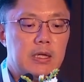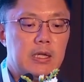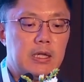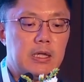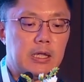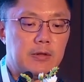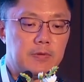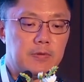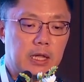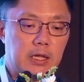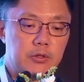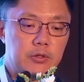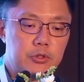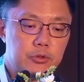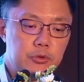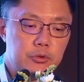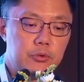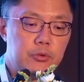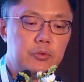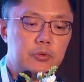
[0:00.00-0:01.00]
If they
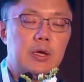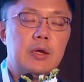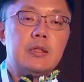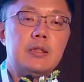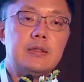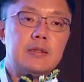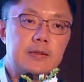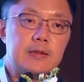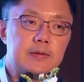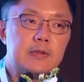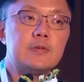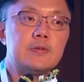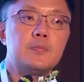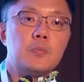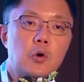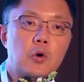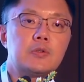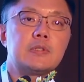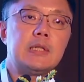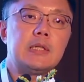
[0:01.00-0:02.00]
do, this is
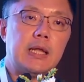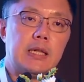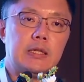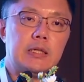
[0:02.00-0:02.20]
most likely